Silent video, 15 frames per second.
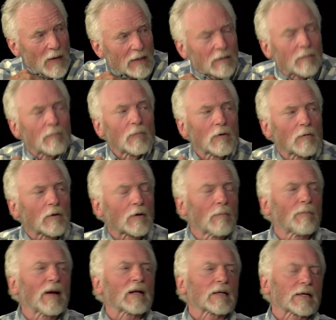make
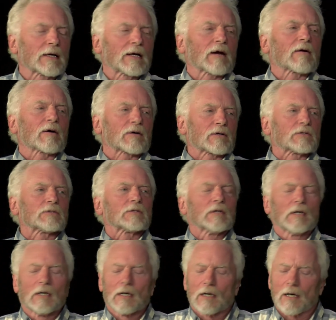compelling characters.
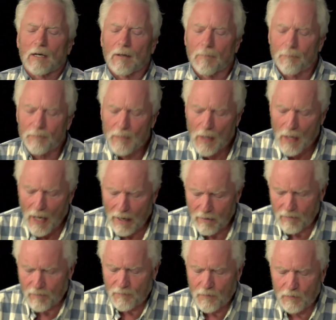Um, I
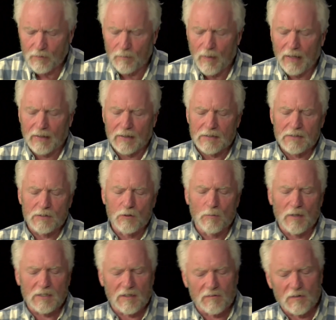don't know if you can make it a, too
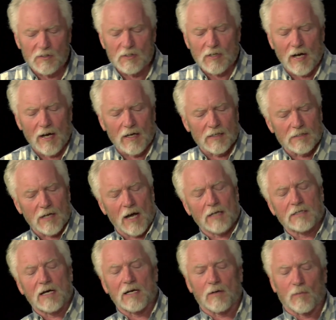much of a science. I
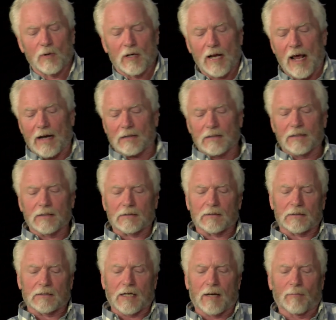tend to be an
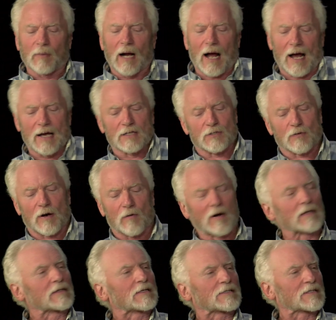analytical type guy, so I
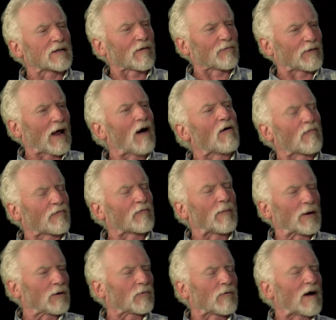write this stuff down for
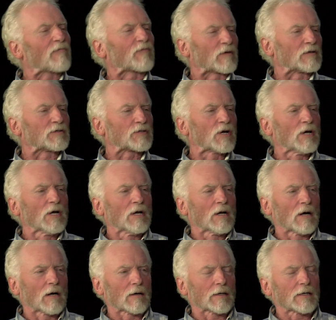my own reference.
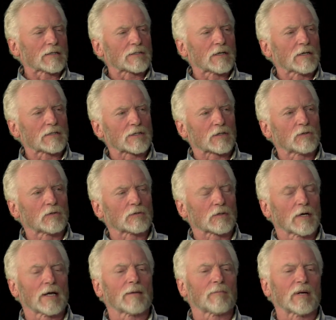Mm-hmm. Oh, here's here's a
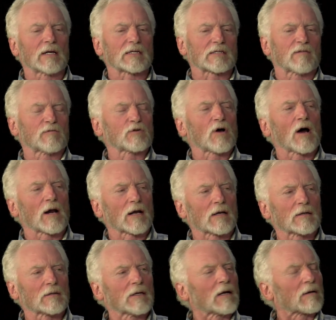cool, and because I've taught at
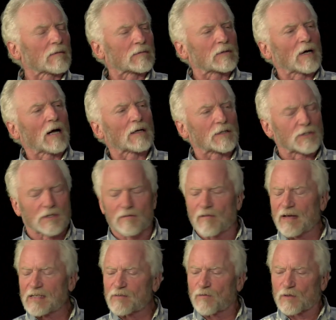you know college
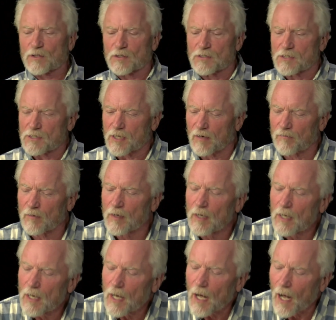advanced fiction stuff,
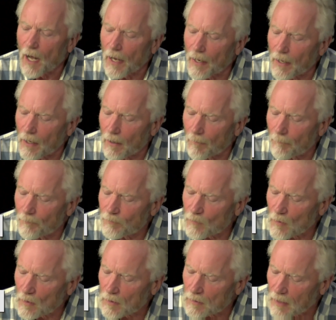I um,
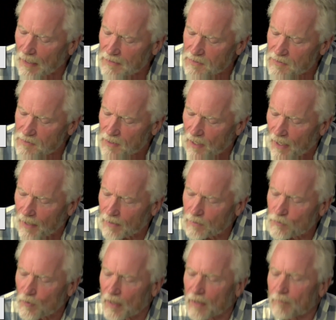classes I
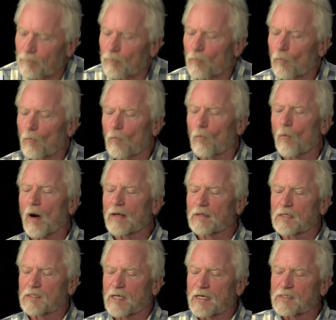try to write
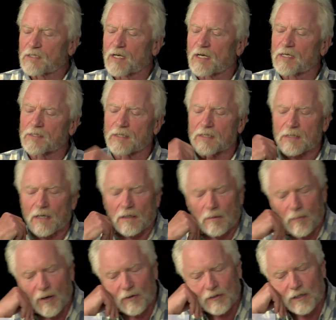these essays that tell
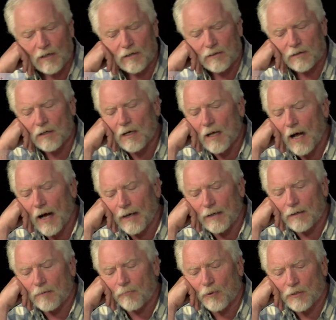about character. I
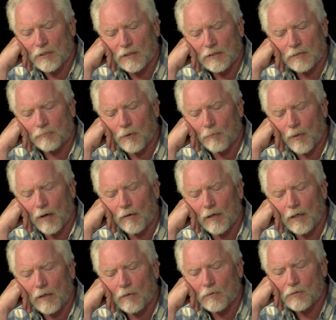didn't particularly prepare
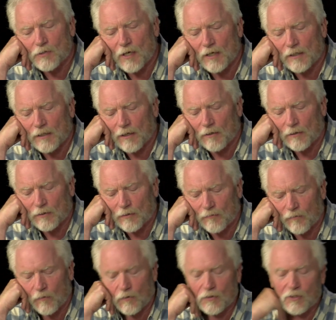any notes on character
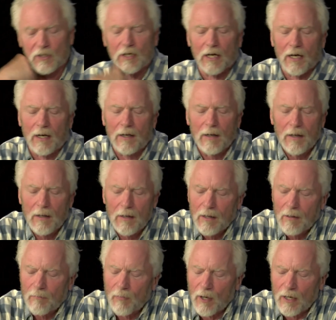for today,
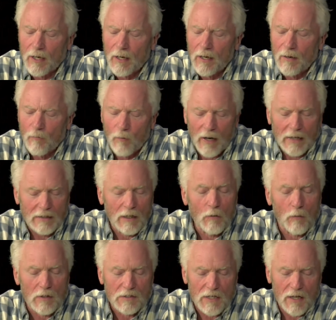but uh, what I did
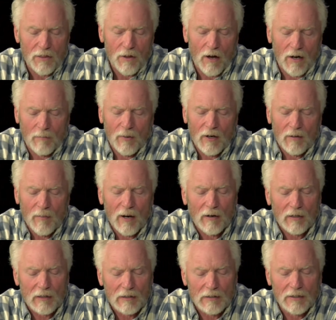was I thought about
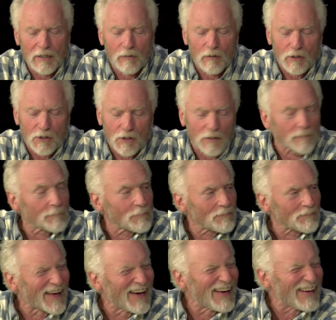American literature
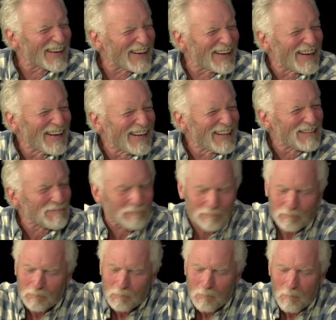well, why don't we do that
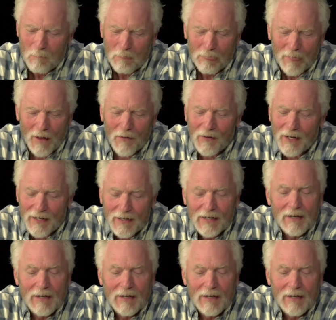now, and okay.